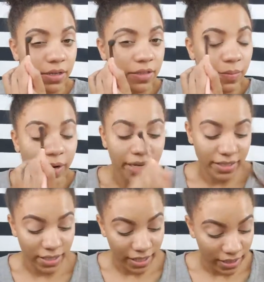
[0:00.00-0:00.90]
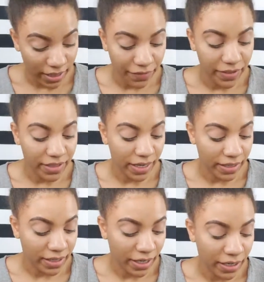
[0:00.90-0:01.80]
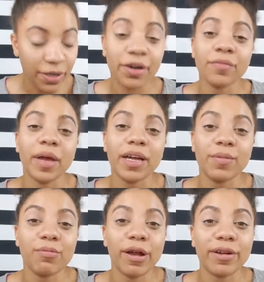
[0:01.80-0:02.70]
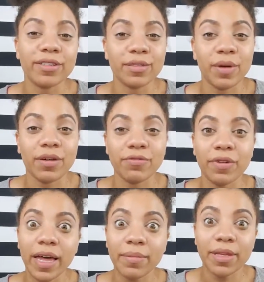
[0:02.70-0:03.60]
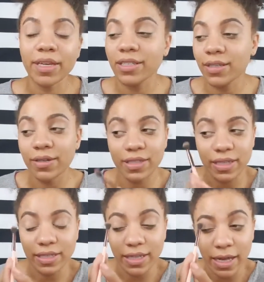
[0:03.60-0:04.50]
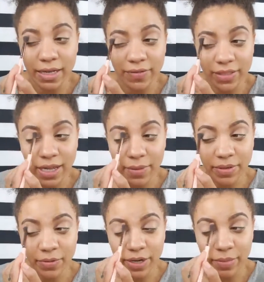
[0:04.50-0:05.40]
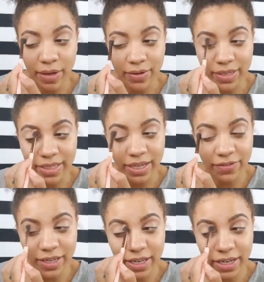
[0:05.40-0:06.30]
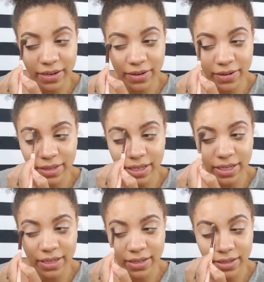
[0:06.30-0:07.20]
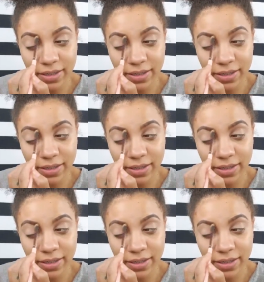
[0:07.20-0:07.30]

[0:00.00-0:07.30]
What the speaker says: Surprisingly enough, it's not a ton of makeup wearers in my family, so it's not even time to worry about gift getting early.